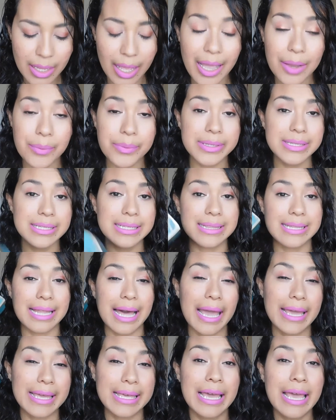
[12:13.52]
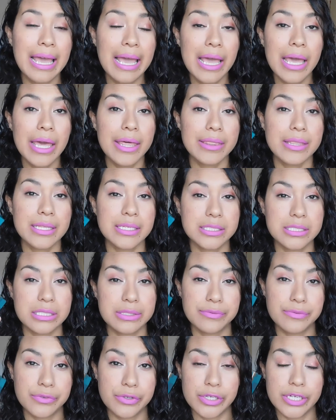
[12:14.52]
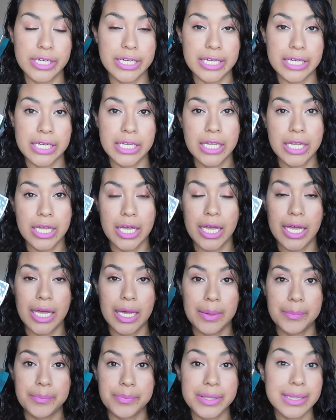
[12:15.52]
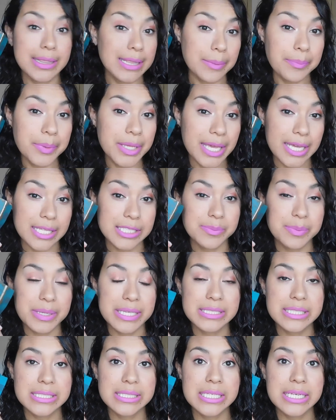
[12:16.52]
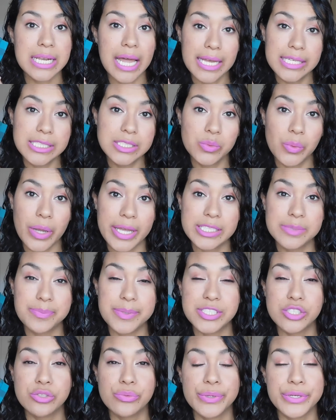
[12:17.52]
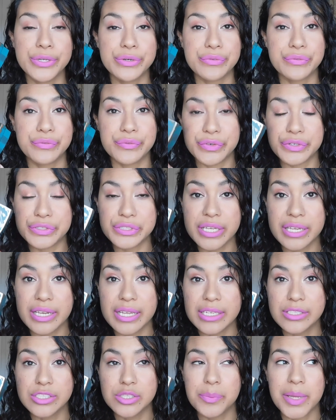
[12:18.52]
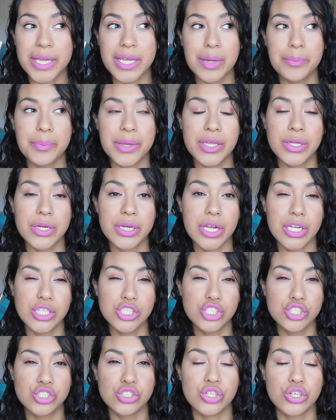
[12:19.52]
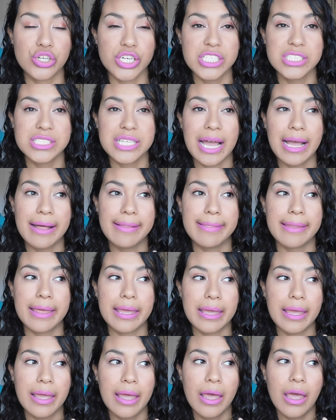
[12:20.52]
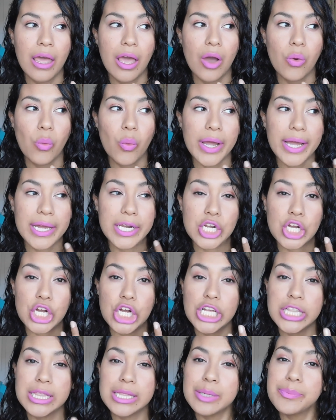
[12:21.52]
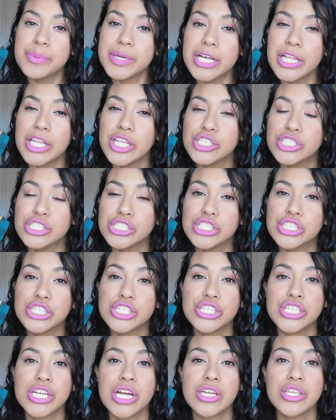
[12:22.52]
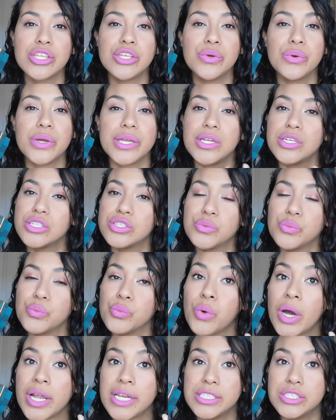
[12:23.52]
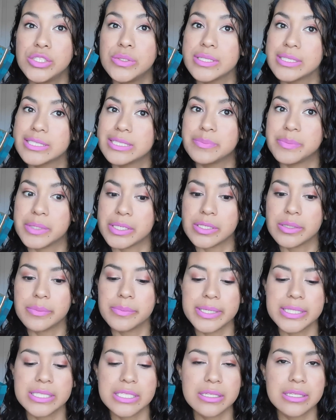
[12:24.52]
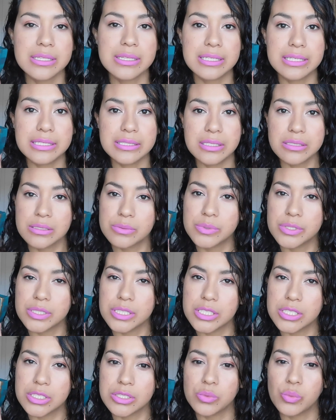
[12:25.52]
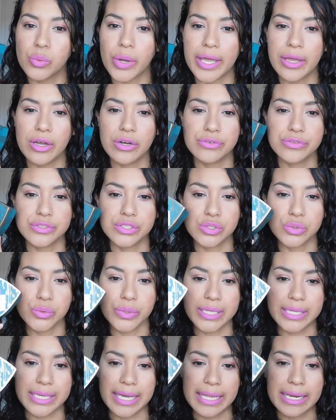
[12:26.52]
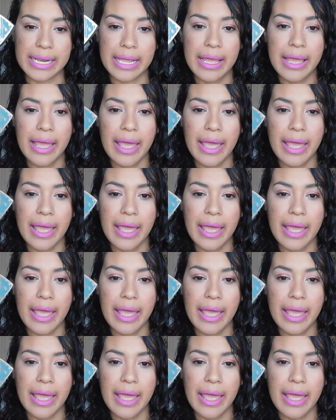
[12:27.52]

I really like the Sephora um, lip kits because it's a nice way, especially when you're first getting into makeup and you're not sure exactly what kind of lip colors look good on you and you're wanting to experiment. These are a really good way of doing it.